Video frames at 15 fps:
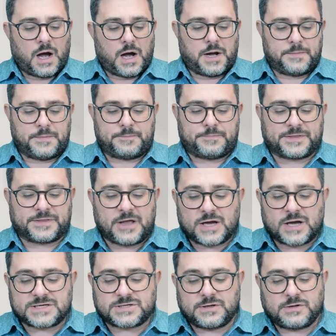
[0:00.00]
Um, but
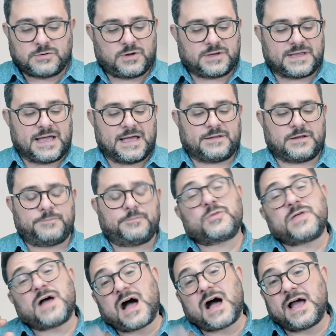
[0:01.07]
they actually looked at
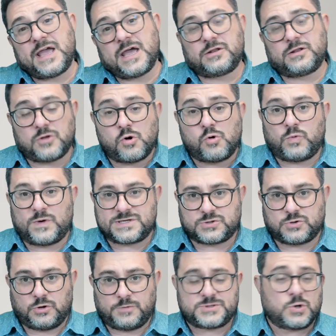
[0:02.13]
um, both high and low
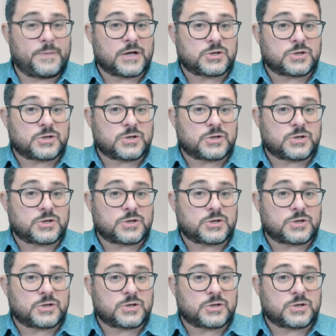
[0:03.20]
risk groups.